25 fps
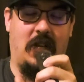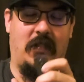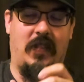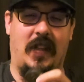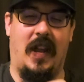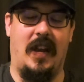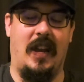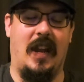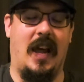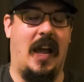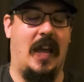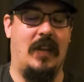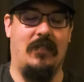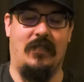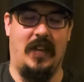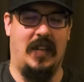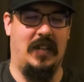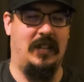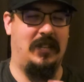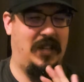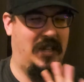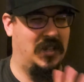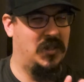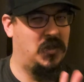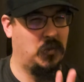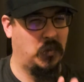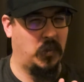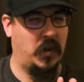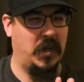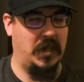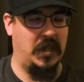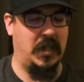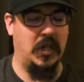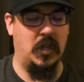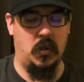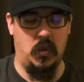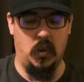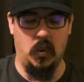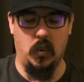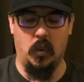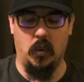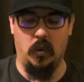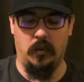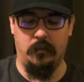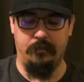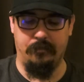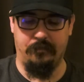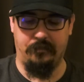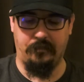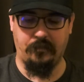on that knife. It's really
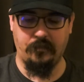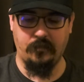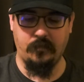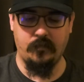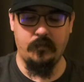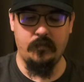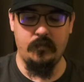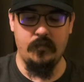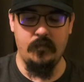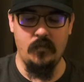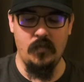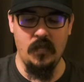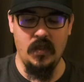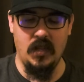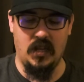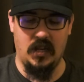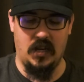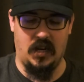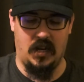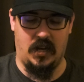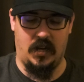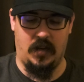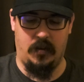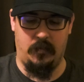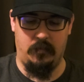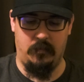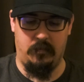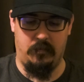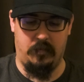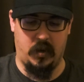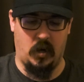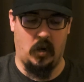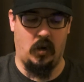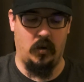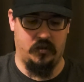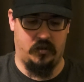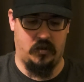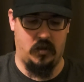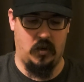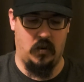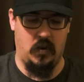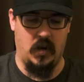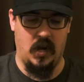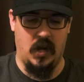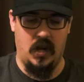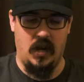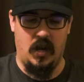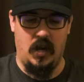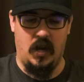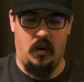cool. But also,
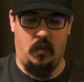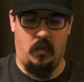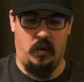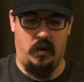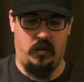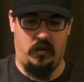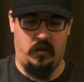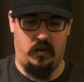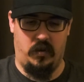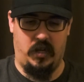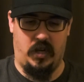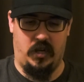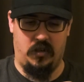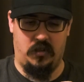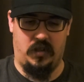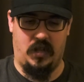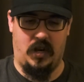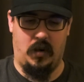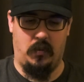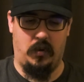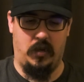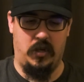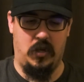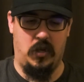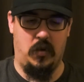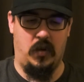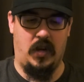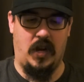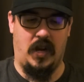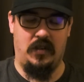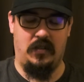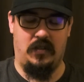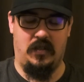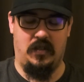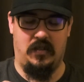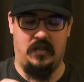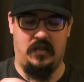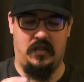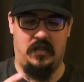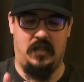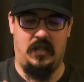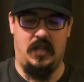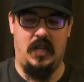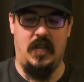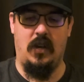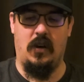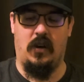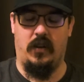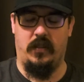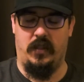one other touch that I wanted you guys to
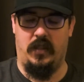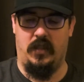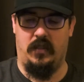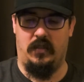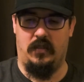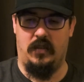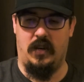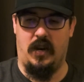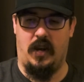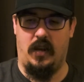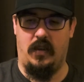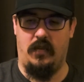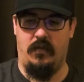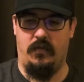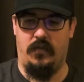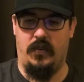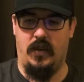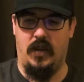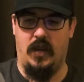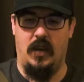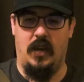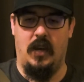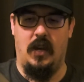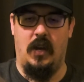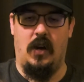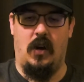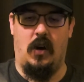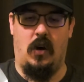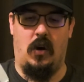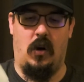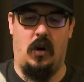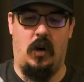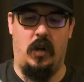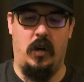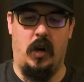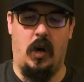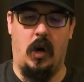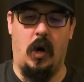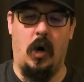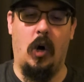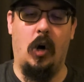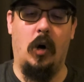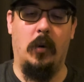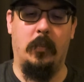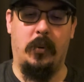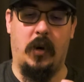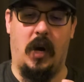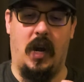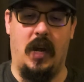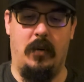see on this knife, on all
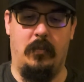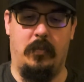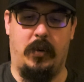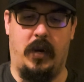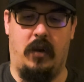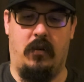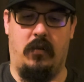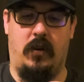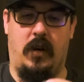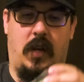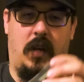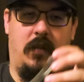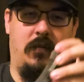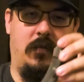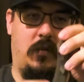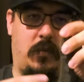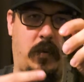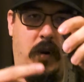Brian Brown knives